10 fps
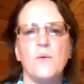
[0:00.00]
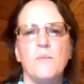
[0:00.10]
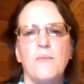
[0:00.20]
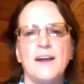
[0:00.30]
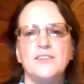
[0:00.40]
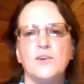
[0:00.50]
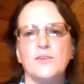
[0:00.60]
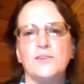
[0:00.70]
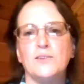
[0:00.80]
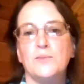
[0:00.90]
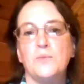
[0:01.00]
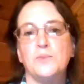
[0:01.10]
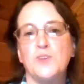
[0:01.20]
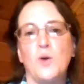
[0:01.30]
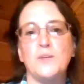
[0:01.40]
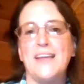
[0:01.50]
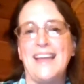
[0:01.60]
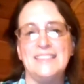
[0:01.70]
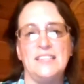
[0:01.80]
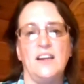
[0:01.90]
So my total was only
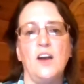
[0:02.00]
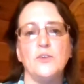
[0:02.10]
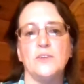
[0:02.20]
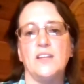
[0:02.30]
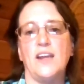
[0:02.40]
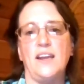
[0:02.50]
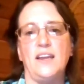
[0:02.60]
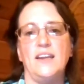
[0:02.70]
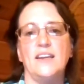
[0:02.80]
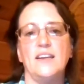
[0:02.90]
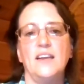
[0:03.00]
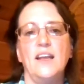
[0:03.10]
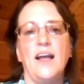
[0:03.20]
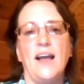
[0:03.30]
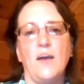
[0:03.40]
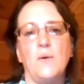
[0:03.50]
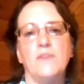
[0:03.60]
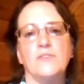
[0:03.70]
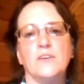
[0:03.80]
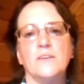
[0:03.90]
1,800 that I needed.
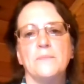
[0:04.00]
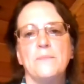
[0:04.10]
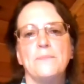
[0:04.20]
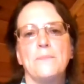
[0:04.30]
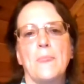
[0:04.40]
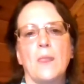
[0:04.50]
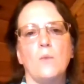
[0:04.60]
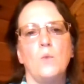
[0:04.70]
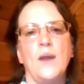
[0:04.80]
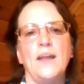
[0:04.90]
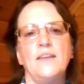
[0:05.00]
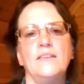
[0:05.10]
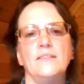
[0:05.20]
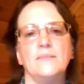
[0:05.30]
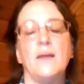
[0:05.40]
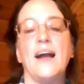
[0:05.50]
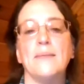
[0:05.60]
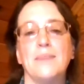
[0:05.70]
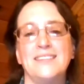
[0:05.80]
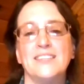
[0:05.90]
However, when
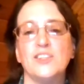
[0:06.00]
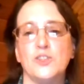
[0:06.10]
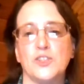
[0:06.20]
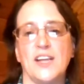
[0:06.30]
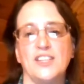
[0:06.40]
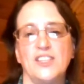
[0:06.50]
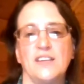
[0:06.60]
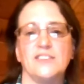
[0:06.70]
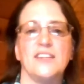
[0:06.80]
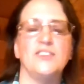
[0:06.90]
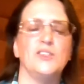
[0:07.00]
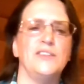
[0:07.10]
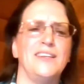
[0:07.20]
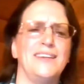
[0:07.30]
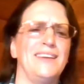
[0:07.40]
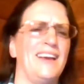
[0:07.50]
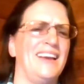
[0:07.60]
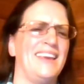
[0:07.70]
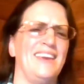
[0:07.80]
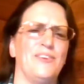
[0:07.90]
my signatures got challenged, I turned in,
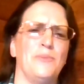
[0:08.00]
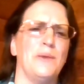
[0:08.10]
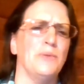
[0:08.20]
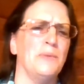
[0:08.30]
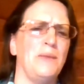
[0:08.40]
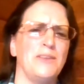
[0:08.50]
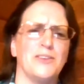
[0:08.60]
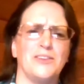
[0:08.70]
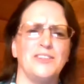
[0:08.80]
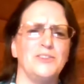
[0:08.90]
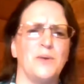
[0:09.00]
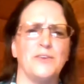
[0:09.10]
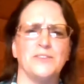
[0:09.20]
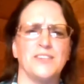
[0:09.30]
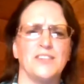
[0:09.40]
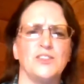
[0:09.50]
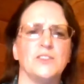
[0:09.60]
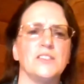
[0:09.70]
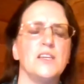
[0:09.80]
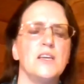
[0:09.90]
I can't remember, maybe 3,200
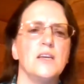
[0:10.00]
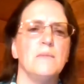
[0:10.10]
signatures.